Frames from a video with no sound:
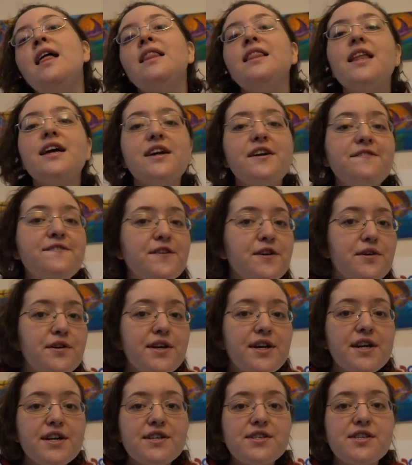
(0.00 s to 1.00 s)
Like a few
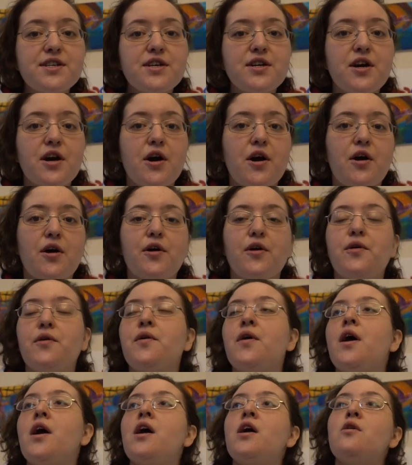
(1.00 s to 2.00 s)
years ago,
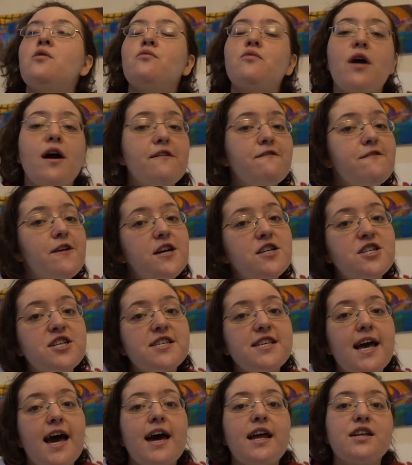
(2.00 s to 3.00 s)
Ron Funches
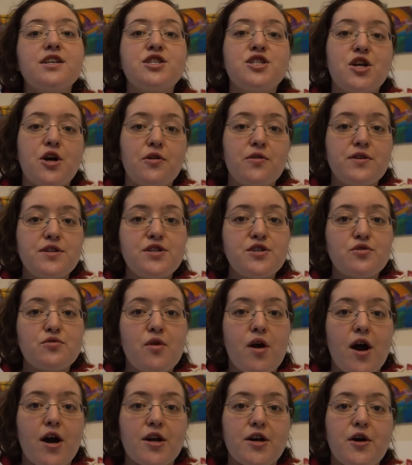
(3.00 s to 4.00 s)
had a show in
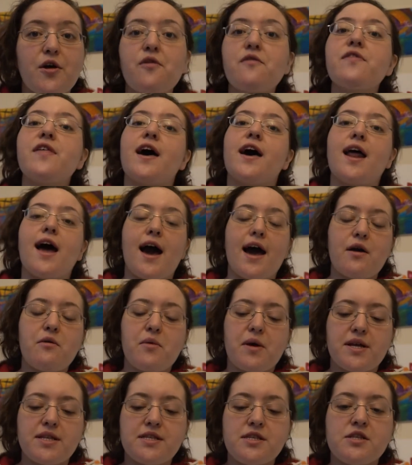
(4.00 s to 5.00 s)
Toronto that I
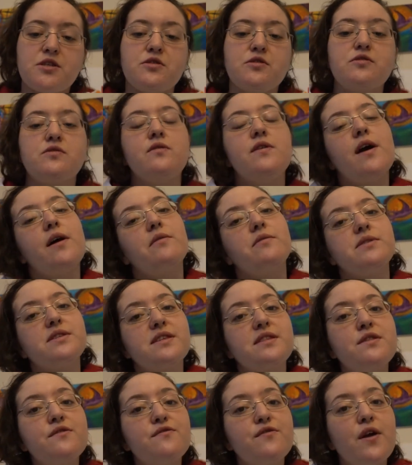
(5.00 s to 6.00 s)
went to. I was
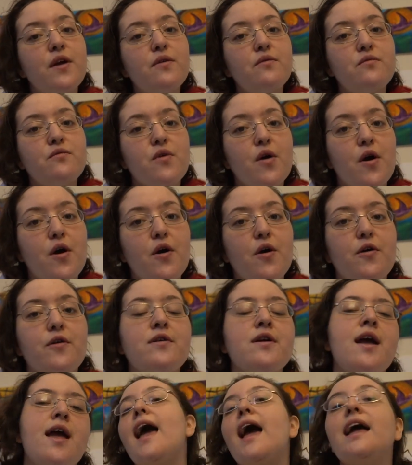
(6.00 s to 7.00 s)
in the front row,
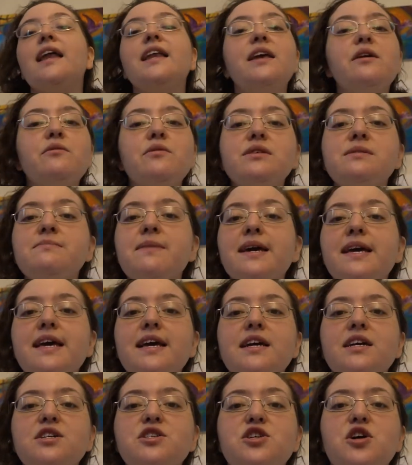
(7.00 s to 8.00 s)
and he was
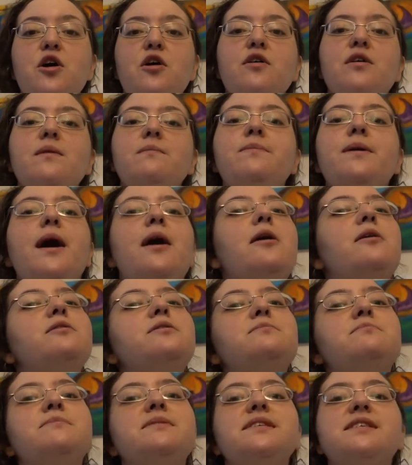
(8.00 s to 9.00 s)
making a joke about
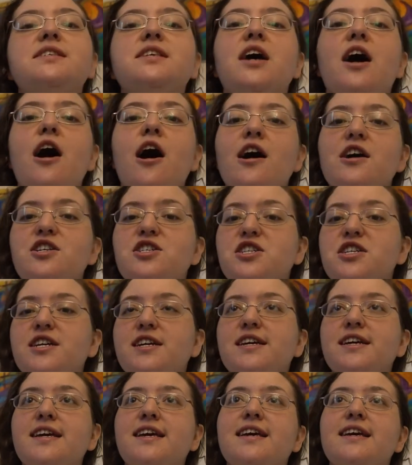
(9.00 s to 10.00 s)

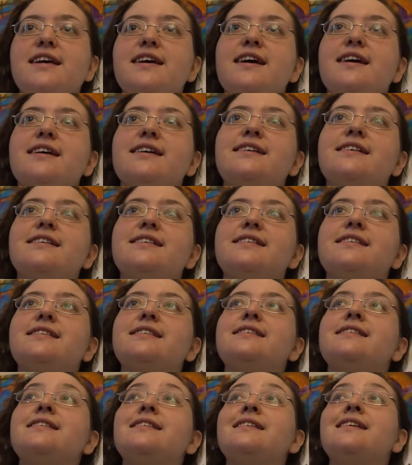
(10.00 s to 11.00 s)
massaging
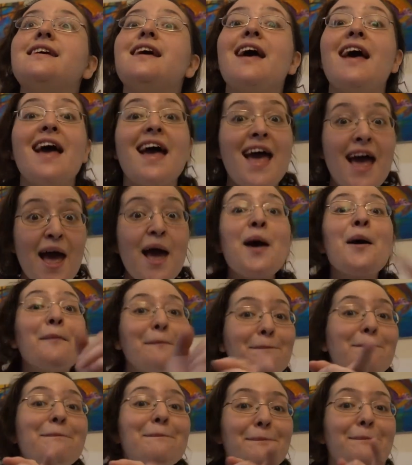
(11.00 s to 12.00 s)
his
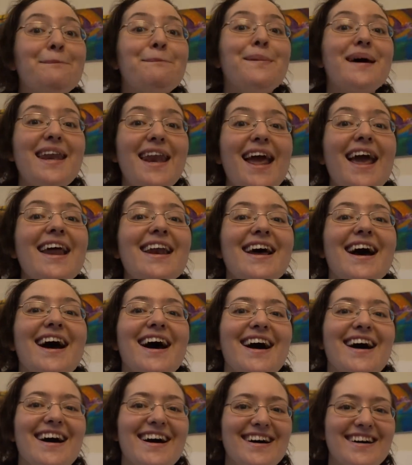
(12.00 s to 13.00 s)

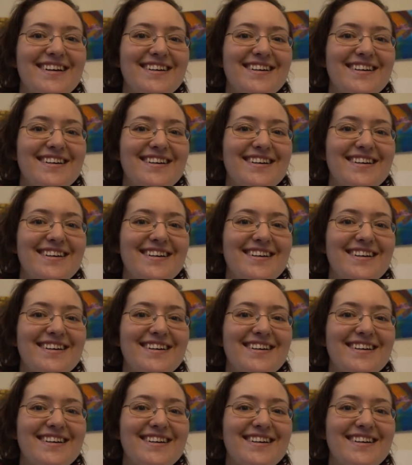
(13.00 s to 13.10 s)
banana